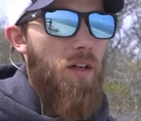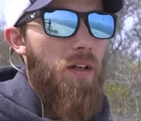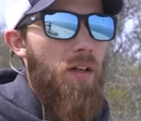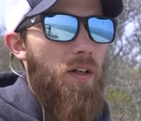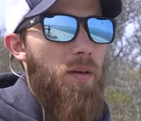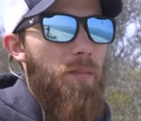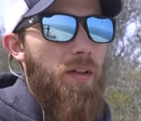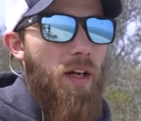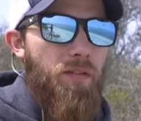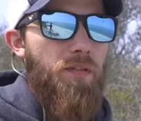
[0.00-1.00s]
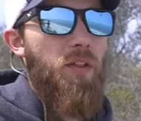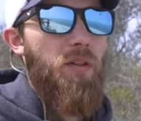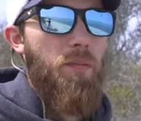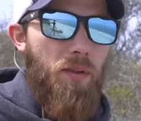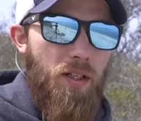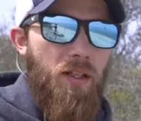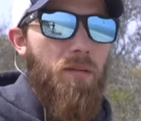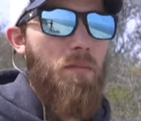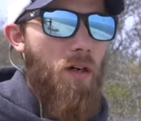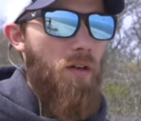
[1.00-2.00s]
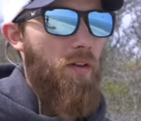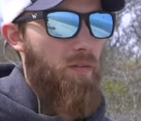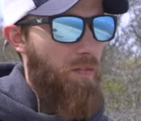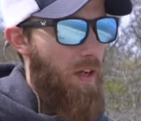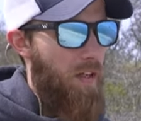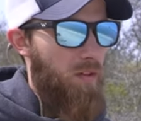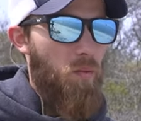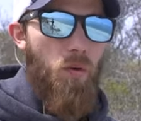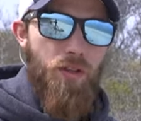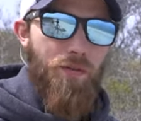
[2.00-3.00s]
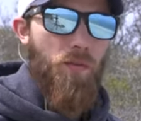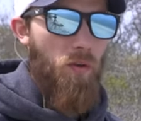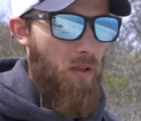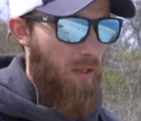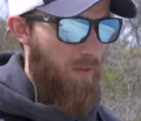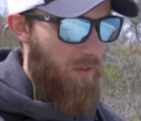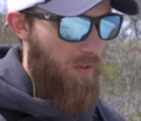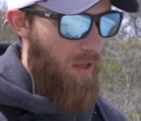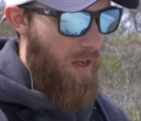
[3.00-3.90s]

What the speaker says: 9-foot medium moderate fast 1 to 4 ounce,